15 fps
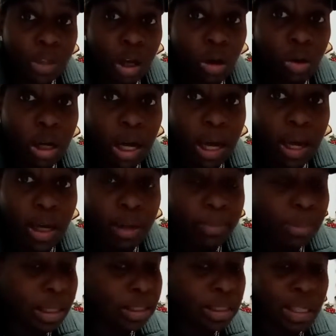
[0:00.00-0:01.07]
Okay,
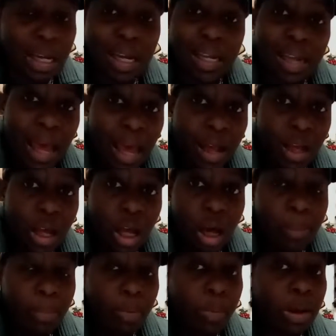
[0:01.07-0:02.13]
I'm not saying that. But